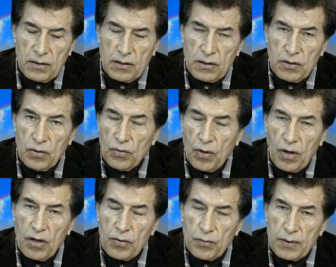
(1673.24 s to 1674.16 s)
Who
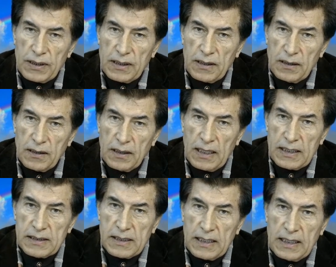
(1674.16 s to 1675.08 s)
are we
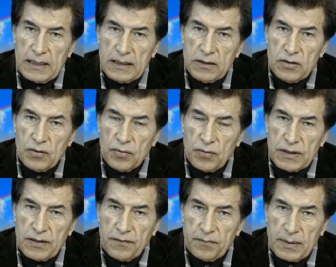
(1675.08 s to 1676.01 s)
as an
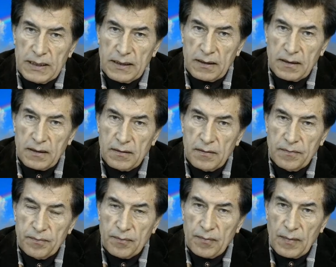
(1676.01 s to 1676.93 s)
intuitive being?
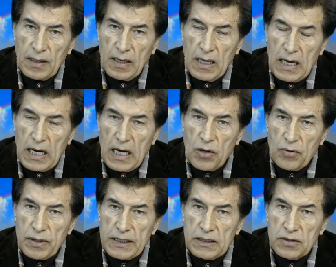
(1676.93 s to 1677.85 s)
Our
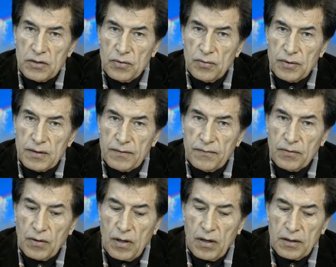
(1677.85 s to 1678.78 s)
intuitive
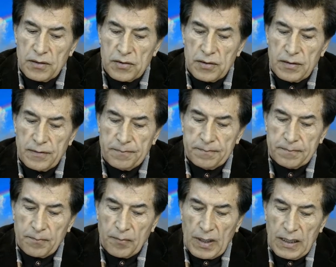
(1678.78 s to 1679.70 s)
knowledge
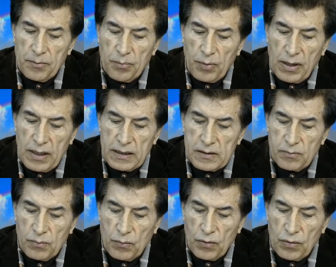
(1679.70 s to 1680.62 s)
implies
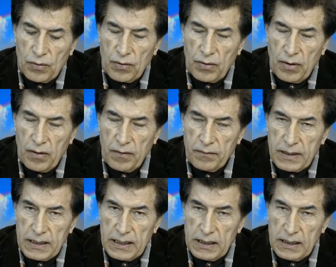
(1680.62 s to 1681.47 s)
more of a